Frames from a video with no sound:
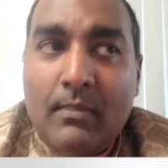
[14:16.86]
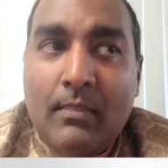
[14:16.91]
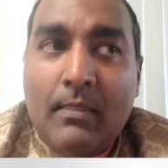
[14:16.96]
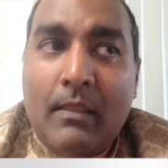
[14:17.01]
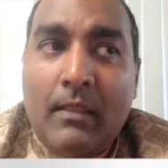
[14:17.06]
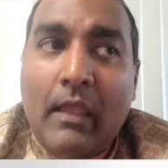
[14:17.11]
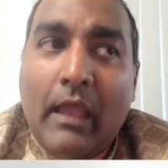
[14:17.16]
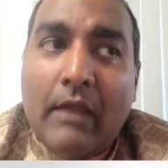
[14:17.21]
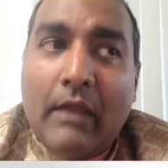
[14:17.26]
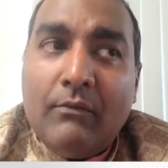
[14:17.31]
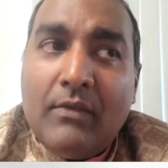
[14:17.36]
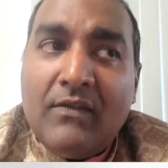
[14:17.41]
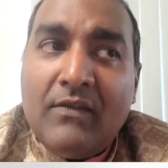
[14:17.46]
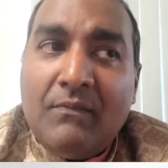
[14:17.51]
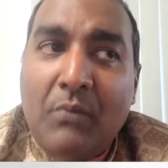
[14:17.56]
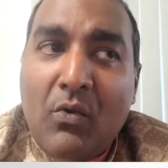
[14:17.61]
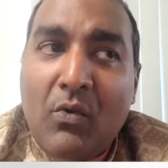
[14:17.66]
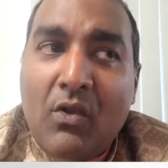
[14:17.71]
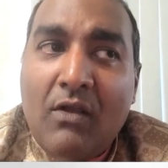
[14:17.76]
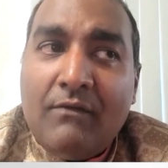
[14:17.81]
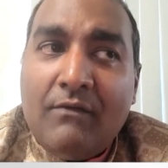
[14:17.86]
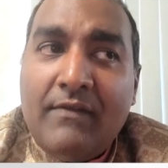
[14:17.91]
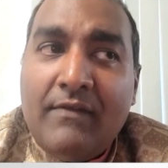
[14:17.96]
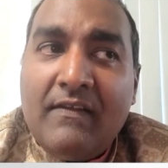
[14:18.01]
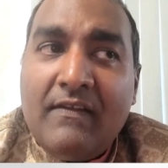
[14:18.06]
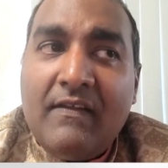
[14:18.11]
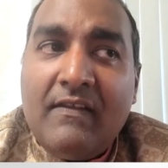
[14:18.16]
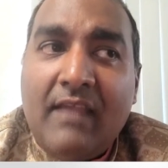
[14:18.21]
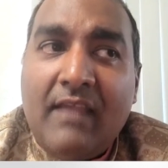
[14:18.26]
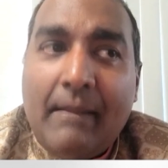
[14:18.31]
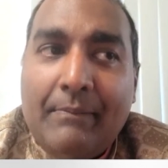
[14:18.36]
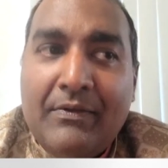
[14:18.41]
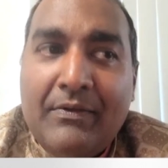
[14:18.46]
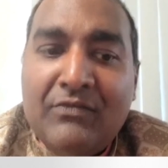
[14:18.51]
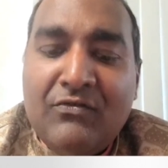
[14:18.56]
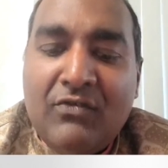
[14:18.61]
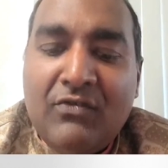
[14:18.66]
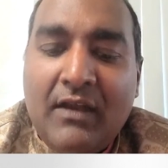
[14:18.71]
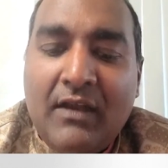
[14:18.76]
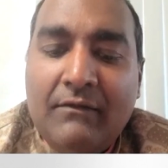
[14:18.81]
and we spoke of this, the
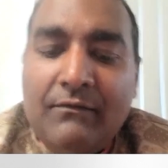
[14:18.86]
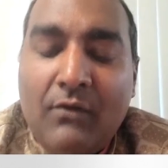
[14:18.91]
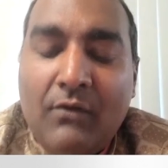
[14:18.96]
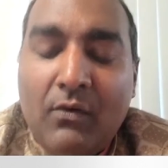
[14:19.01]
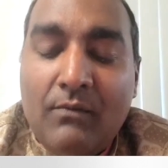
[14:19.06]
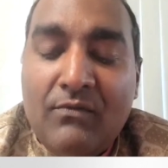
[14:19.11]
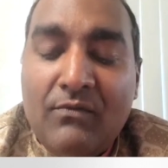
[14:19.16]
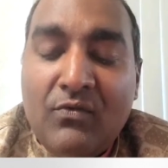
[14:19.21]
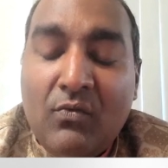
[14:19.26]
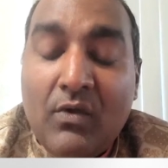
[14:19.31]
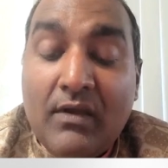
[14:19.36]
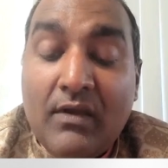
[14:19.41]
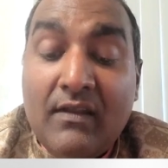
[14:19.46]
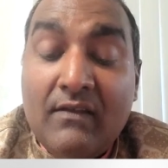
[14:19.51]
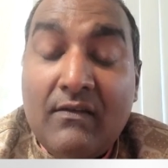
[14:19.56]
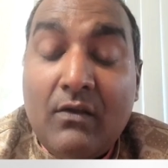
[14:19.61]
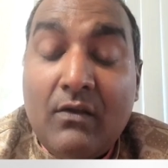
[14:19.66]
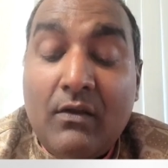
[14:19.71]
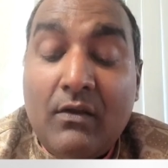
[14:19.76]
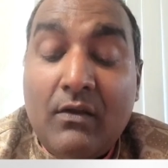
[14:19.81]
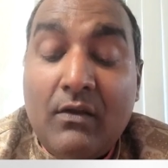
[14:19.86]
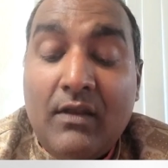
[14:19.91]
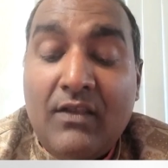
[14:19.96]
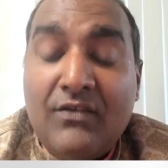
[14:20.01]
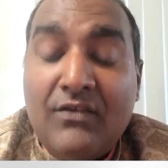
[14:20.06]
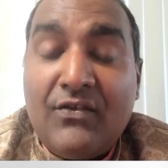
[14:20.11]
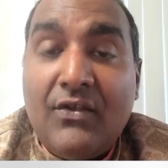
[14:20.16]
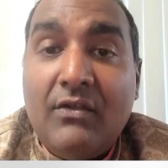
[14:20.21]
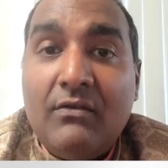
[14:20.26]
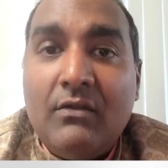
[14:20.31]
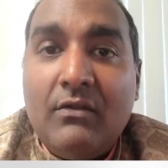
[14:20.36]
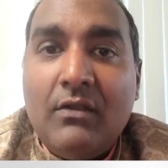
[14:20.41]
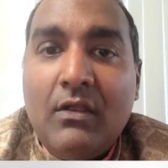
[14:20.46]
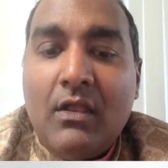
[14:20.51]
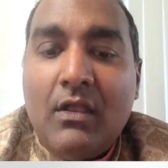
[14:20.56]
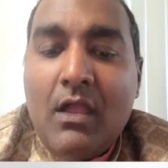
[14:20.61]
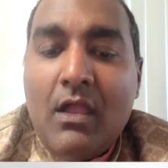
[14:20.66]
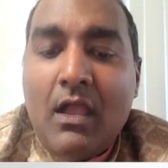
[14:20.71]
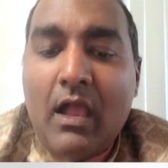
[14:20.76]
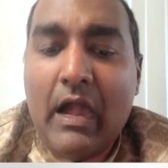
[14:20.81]
tapestry that forms what is our nation.
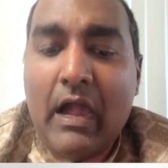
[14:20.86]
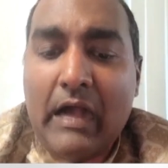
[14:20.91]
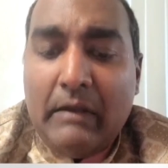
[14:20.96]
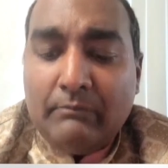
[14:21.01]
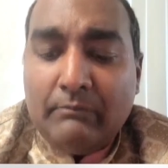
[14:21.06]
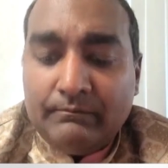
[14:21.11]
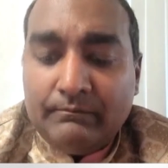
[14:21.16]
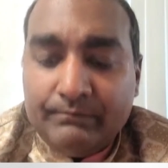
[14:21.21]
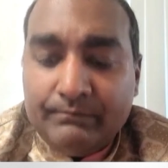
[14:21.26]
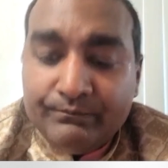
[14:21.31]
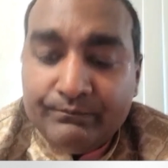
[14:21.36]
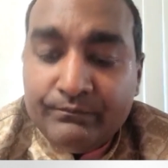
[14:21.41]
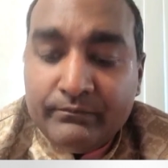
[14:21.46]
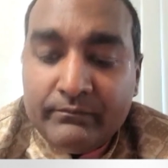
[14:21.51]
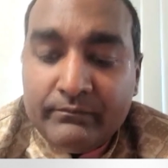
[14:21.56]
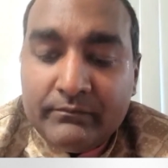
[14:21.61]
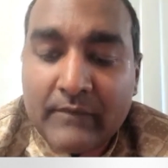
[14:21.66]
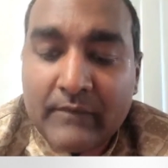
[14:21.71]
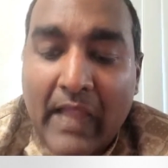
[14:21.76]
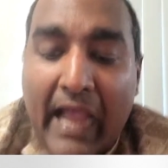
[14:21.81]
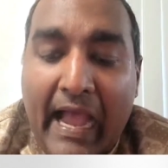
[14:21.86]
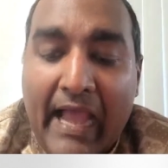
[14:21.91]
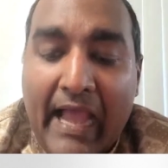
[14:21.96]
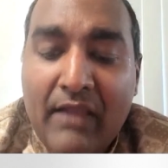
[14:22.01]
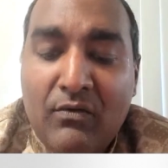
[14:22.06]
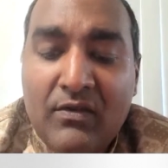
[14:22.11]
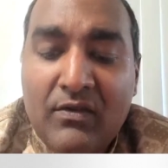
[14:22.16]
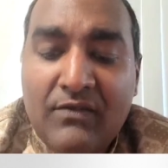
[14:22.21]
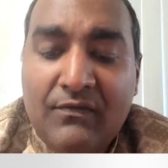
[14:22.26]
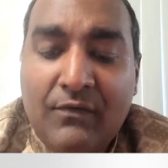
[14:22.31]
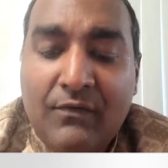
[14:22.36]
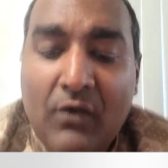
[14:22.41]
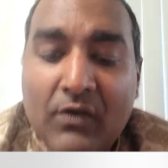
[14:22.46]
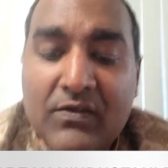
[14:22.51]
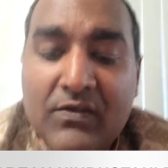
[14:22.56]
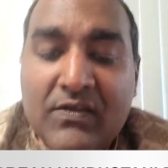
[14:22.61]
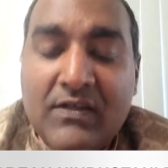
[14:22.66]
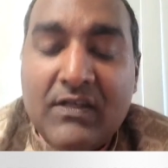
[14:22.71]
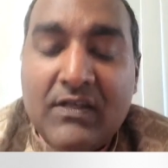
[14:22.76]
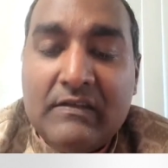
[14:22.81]
Um, I was
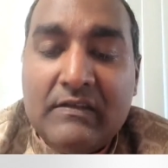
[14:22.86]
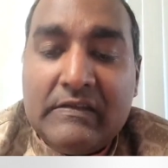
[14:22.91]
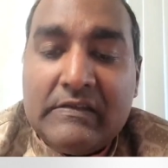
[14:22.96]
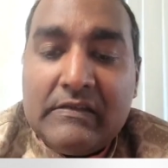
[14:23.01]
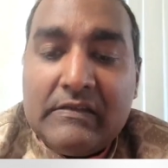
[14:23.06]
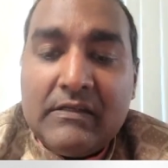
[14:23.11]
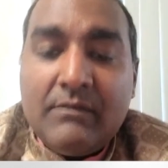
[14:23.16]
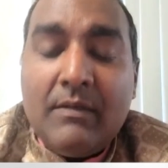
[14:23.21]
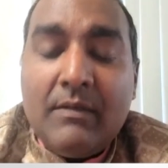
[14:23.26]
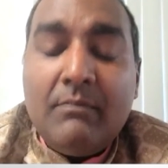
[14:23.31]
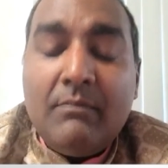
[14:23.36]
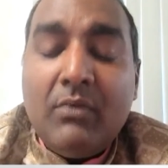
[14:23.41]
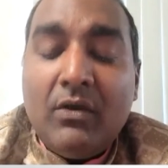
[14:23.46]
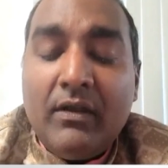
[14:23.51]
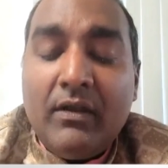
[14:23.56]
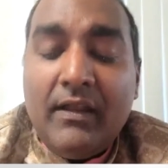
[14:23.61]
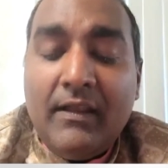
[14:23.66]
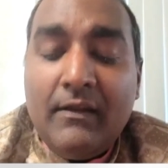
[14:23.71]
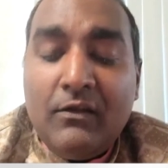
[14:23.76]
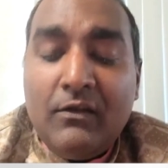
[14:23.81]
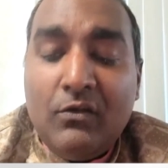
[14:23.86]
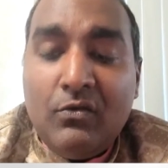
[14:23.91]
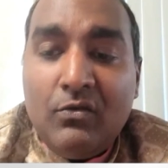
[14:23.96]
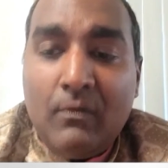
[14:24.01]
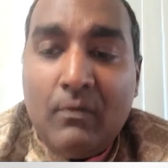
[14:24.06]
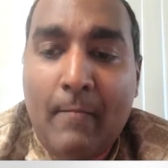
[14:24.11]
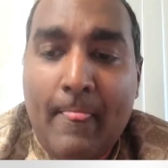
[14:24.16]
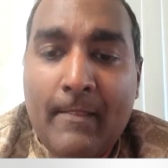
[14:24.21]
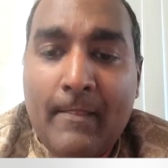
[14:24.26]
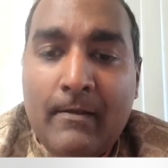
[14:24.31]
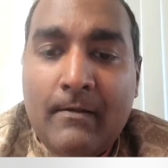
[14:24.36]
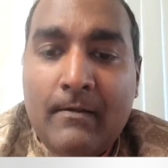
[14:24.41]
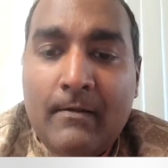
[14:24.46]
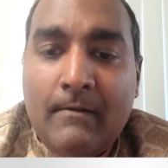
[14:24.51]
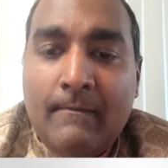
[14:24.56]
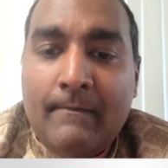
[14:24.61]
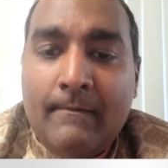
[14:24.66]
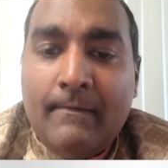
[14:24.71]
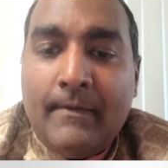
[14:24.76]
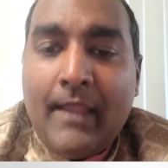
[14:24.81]
fortunate to be born a Hindu,
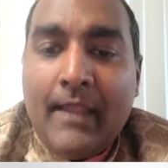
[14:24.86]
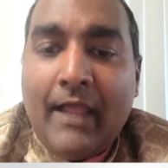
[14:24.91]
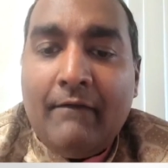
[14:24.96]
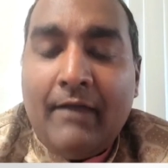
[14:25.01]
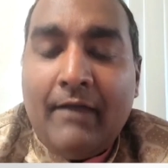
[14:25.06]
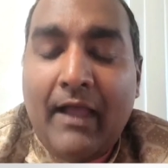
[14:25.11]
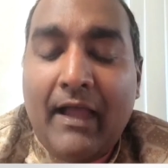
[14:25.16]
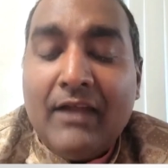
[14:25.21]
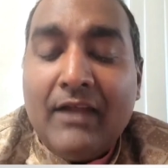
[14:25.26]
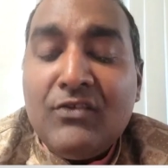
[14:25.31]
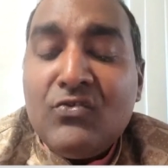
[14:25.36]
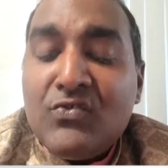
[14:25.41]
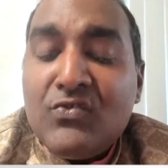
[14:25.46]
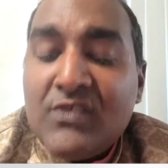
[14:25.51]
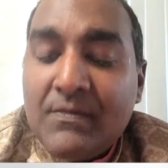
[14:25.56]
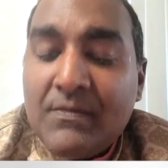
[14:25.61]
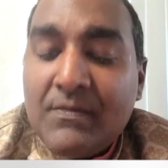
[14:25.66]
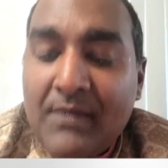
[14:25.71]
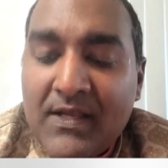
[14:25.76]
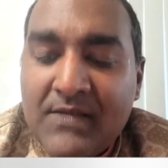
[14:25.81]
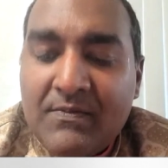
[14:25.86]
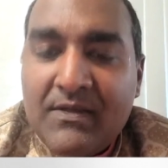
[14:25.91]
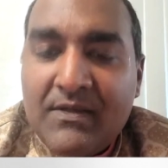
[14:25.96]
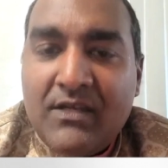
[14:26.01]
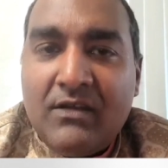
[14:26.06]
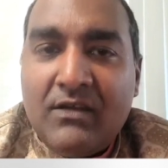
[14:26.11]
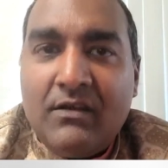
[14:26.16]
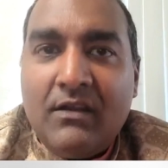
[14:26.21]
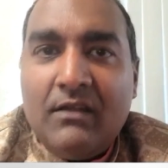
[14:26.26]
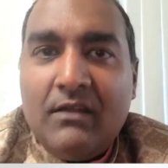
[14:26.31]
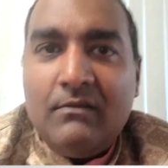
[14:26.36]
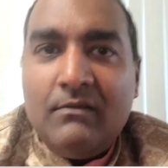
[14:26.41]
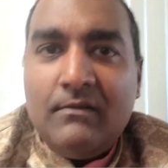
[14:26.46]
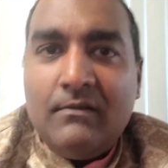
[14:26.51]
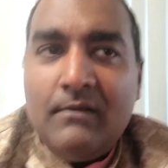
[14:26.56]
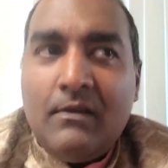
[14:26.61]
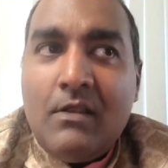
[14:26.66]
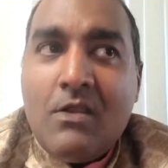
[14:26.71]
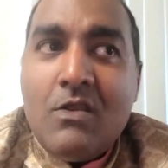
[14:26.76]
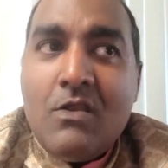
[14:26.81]
have an aunt who's a Presbyterian,
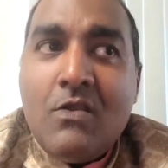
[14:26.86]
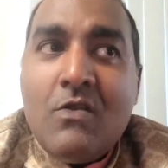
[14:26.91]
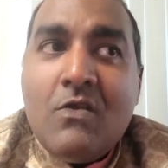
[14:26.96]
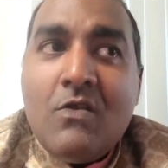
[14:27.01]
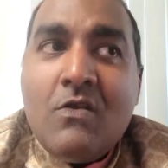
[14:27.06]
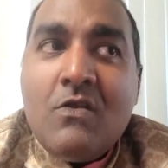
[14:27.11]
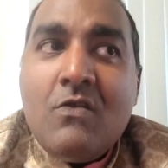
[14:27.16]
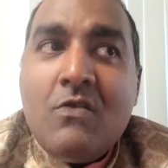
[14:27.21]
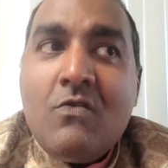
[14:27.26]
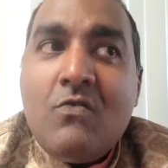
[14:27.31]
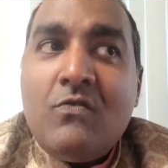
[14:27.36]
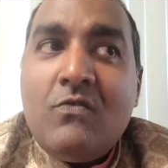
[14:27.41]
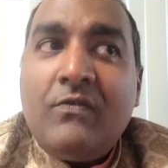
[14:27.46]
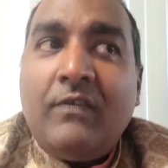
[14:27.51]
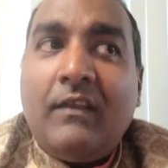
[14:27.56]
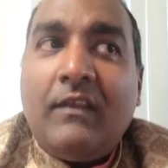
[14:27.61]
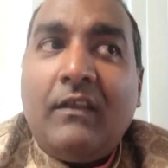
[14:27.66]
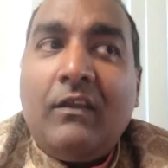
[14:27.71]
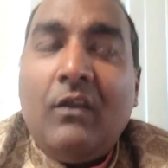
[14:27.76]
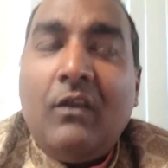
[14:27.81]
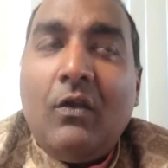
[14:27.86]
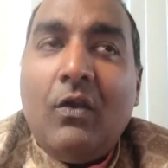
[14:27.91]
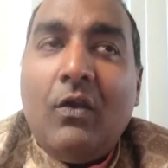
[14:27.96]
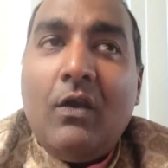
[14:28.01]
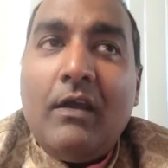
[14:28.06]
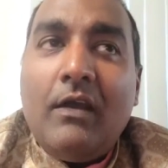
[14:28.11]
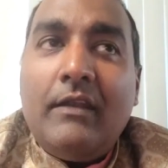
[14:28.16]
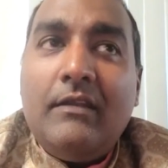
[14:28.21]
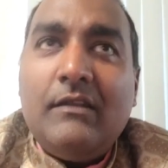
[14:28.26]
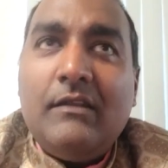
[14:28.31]
who secured,